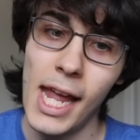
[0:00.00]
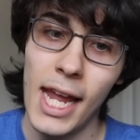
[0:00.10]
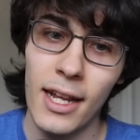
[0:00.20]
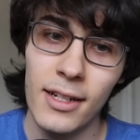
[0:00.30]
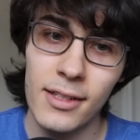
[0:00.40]

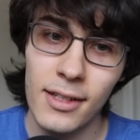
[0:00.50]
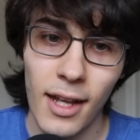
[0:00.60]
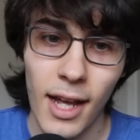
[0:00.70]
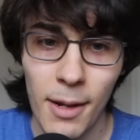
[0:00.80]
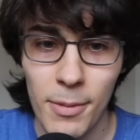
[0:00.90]
And
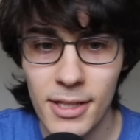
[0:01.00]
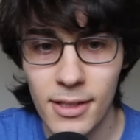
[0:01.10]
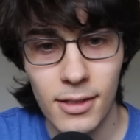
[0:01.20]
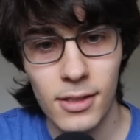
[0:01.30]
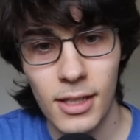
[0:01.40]
I
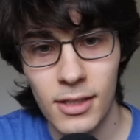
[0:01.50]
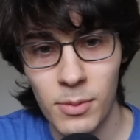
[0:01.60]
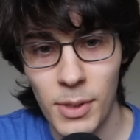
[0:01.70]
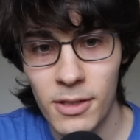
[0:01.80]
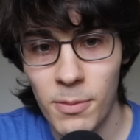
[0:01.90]
basically just hit
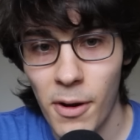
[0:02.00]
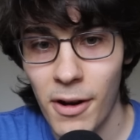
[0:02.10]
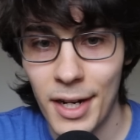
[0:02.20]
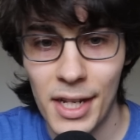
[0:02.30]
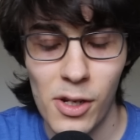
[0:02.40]

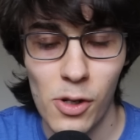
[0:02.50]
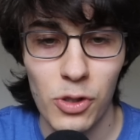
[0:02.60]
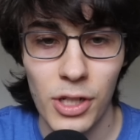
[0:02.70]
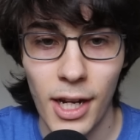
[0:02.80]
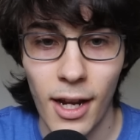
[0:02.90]
spacebar and
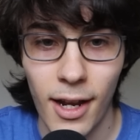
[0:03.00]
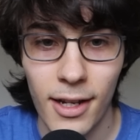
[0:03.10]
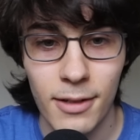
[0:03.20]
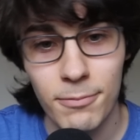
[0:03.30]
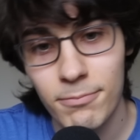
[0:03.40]
Notion
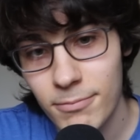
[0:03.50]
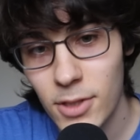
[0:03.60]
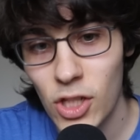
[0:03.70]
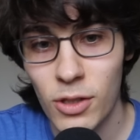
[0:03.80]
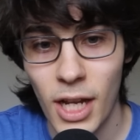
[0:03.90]
AI
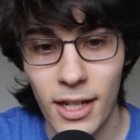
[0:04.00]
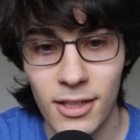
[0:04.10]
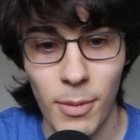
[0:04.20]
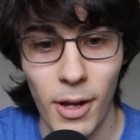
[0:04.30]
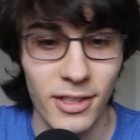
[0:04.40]
just kind of
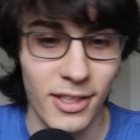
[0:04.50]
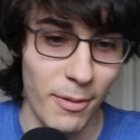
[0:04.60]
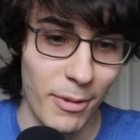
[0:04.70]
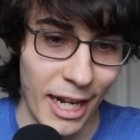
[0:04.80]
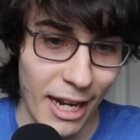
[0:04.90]
spawns
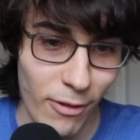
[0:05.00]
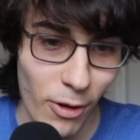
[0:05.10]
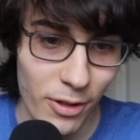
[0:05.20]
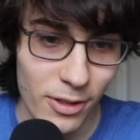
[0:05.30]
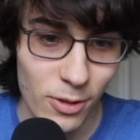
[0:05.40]
up and I have
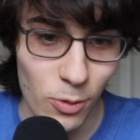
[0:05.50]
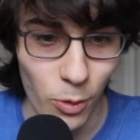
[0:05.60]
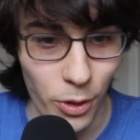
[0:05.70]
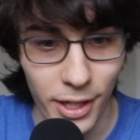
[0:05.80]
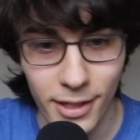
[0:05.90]
all these
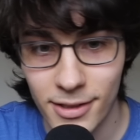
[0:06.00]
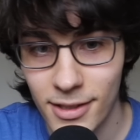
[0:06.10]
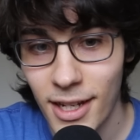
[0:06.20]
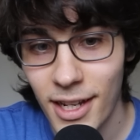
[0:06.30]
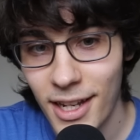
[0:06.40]
cool
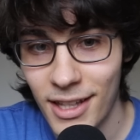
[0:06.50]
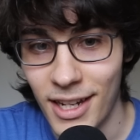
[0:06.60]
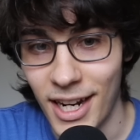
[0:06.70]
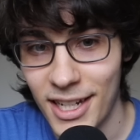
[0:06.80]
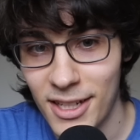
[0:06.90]
things
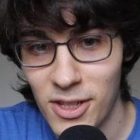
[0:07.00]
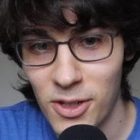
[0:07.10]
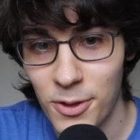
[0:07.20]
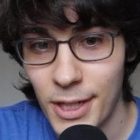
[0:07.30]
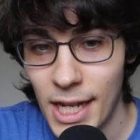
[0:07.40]
that I can
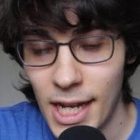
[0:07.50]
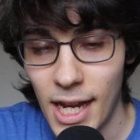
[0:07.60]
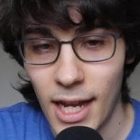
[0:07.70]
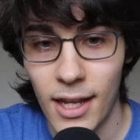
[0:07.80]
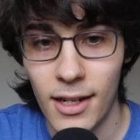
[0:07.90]
do.
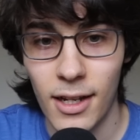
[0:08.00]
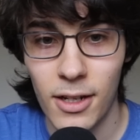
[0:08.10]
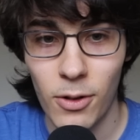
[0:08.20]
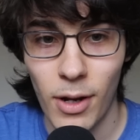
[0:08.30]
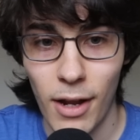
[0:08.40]
And,
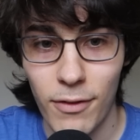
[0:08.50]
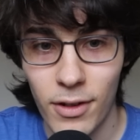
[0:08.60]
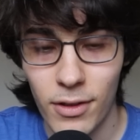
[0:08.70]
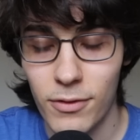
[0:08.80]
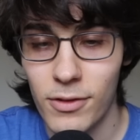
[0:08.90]
you know, I
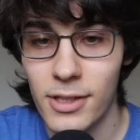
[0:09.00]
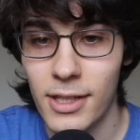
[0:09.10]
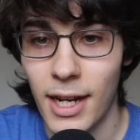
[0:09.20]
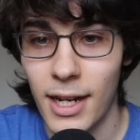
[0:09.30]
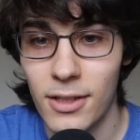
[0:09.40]
figured the first
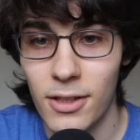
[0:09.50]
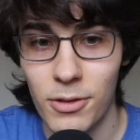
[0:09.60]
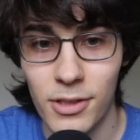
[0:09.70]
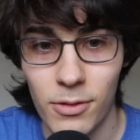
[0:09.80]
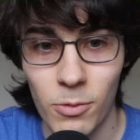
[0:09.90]
thing I do
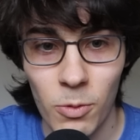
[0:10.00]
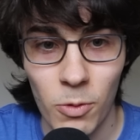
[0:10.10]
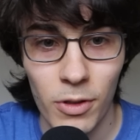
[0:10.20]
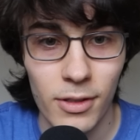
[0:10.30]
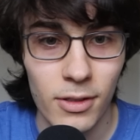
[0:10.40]
is
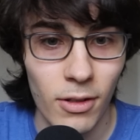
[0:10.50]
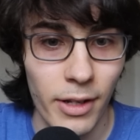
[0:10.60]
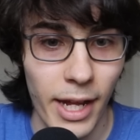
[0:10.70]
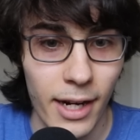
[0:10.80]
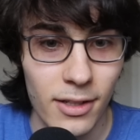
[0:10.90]
reword this call
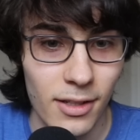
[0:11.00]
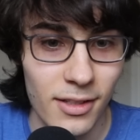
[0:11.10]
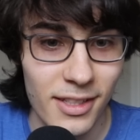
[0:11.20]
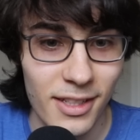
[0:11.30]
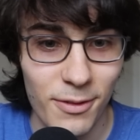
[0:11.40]
to
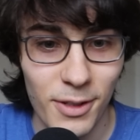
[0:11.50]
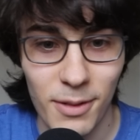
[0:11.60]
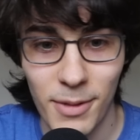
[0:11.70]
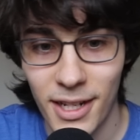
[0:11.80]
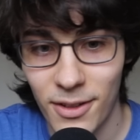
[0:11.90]
action, see if we
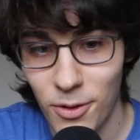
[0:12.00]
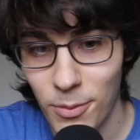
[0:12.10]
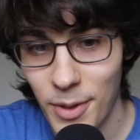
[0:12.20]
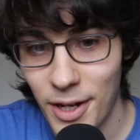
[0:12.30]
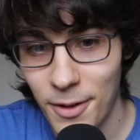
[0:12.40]
can make it a little
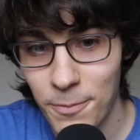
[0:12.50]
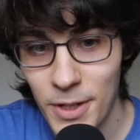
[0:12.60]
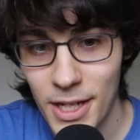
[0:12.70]
better.